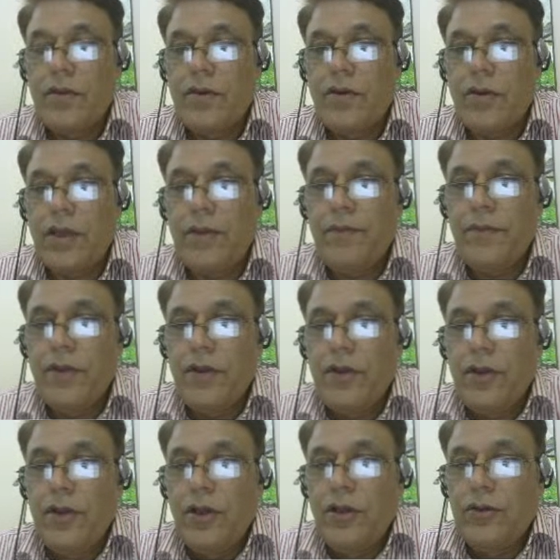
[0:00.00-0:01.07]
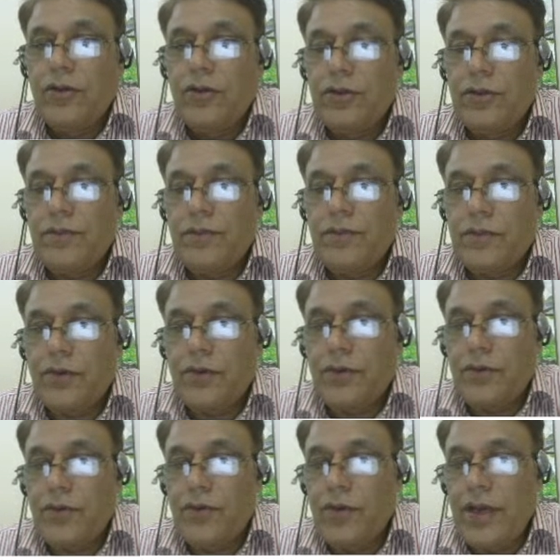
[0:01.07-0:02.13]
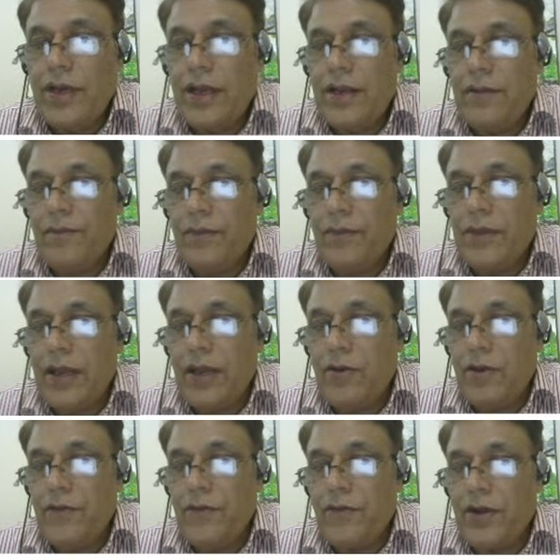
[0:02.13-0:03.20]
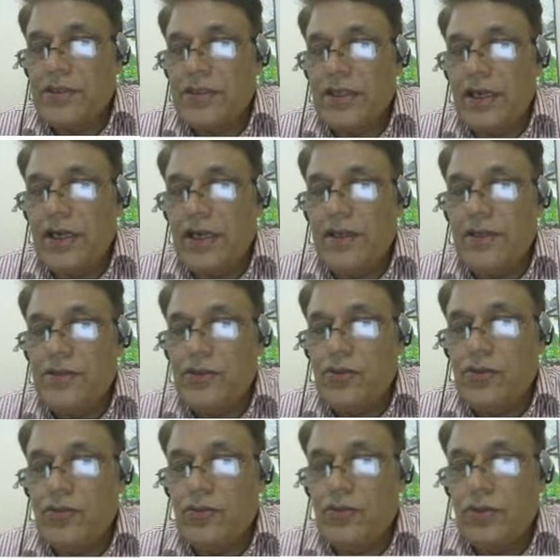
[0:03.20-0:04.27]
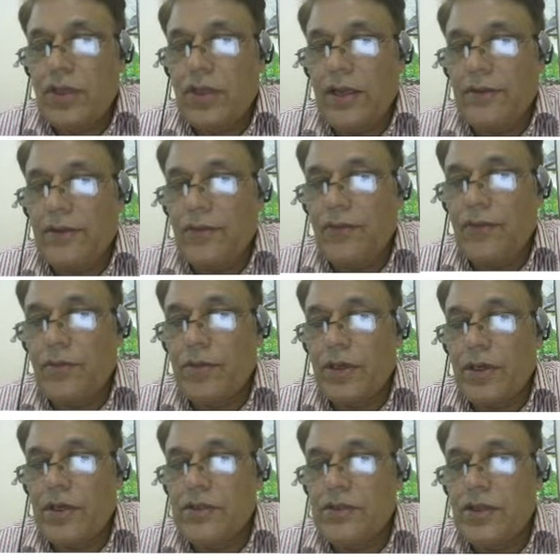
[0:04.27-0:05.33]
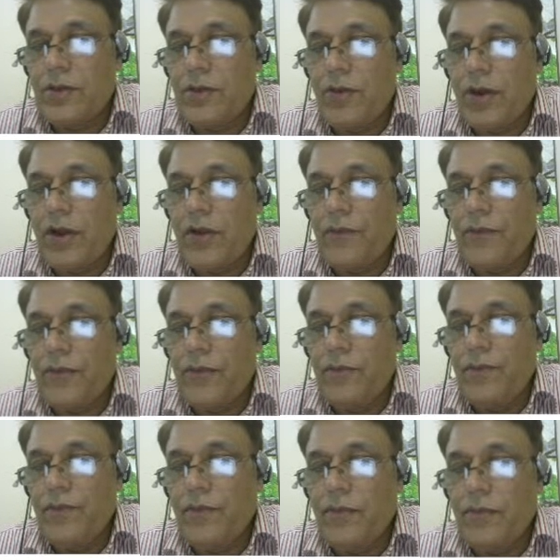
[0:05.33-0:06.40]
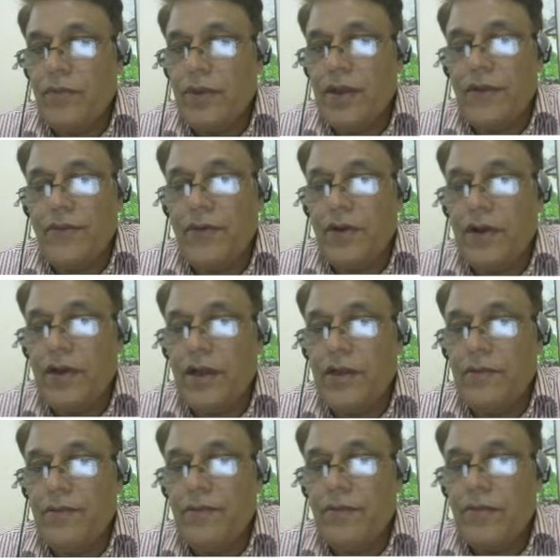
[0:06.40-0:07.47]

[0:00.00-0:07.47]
Okay. So you can you differentiate these two classes from the cultural point of view? Definitely.